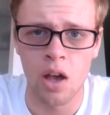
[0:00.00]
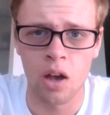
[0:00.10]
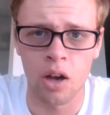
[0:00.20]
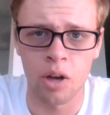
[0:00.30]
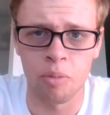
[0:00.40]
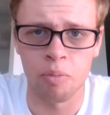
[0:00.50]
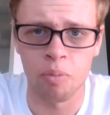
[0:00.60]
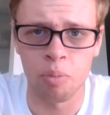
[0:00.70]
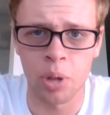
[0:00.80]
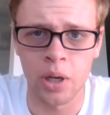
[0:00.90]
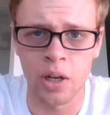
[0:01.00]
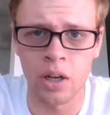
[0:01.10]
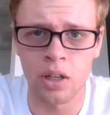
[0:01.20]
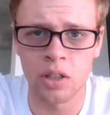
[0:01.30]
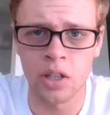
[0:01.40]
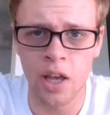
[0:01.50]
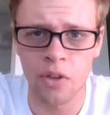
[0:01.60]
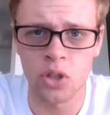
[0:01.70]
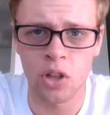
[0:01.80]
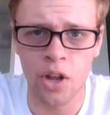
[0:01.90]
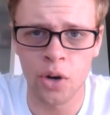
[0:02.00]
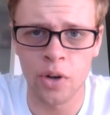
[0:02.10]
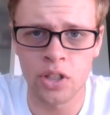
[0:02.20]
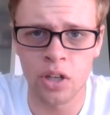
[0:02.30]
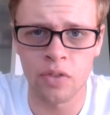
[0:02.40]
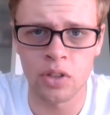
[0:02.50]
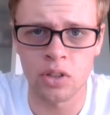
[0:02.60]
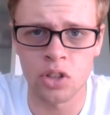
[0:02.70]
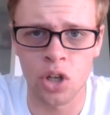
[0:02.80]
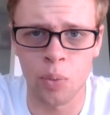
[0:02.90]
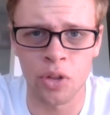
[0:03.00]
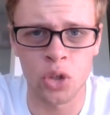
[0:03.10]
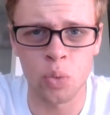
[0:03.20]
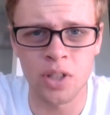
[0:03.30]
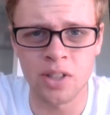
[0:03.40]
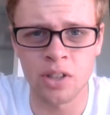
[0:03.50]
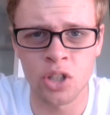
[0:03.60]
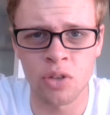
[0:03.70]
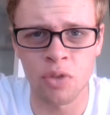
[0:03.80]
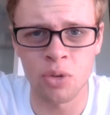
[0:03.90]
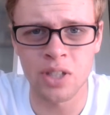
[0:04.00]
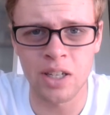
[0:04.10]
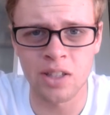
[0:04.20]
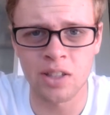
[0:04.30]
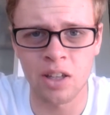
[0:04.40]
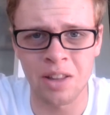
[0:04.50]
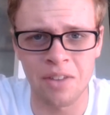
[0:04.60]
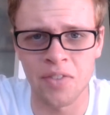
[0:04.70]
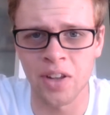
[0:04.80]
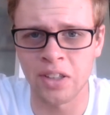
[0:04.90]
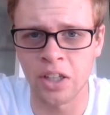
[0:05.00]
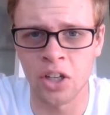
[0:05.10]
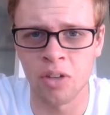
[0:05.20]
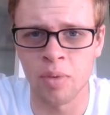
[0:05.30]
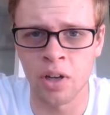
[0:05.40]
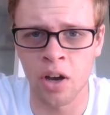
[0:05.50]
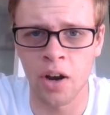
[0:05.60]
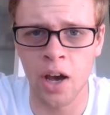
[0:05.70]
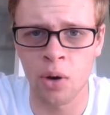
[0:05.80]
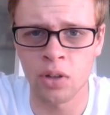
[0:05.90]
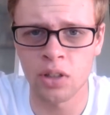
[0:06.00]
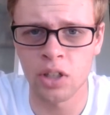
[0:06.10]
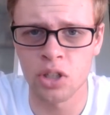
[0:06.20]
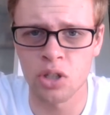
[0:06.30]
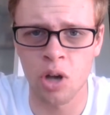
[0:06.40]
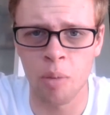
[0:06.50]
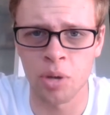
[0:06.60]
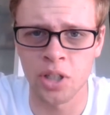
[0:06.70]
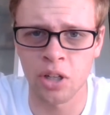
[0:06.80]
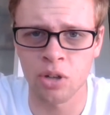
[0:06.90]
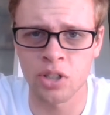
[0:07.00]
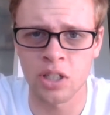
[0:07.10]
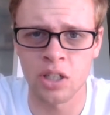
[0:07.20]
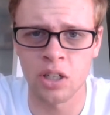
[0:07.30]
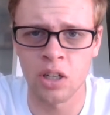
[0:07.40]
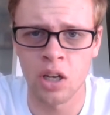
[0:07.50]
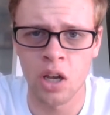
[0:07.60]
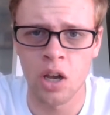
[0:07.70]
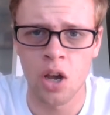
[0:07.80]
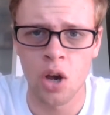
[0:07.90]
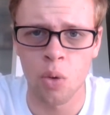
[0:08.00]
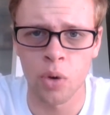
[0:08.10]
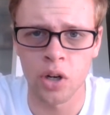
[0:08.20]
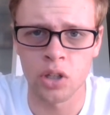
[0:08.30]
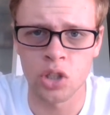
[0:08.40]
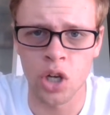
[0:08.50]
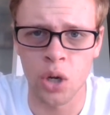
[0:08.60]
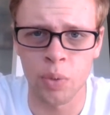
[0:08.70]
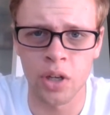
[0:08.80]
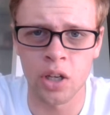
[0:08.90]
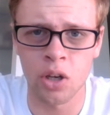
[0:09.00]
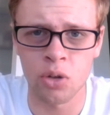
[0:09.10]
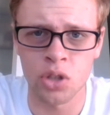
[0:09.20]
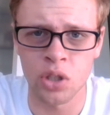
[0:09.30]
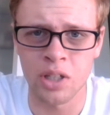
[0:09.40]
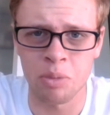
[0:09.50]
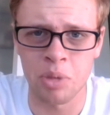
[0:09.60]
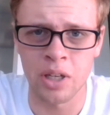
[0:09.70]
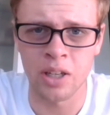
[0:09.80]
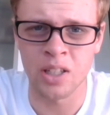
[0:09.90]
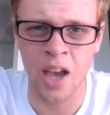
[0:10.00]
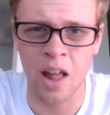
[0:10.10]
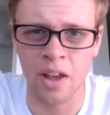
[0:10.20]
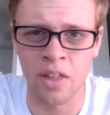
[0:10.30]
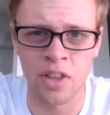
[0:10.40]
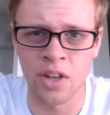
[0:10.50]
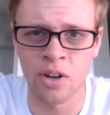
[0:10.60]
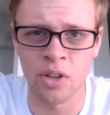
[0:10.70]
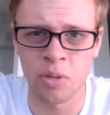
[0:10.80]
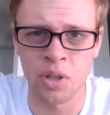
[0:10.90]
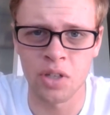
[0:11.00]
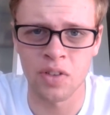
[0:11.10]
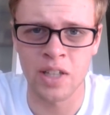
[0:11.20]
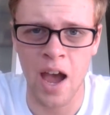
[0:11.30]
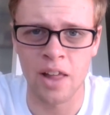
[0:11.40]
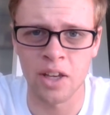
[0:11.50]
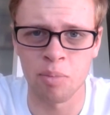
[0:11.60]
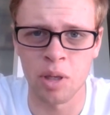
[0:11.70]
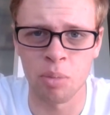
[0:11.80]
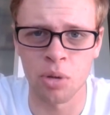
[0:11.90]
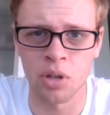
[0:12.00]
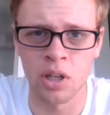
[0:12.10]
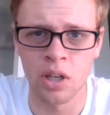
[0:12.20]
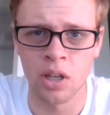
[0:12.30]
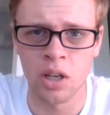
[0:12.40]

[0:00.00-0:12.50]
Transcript: But yeah, there's a lot of great stuff in John Wick. There's a few scenes that feel like they could have been cut out. There's a particular scene where John Wick goes to this big a theater. There's a bunch of Italian people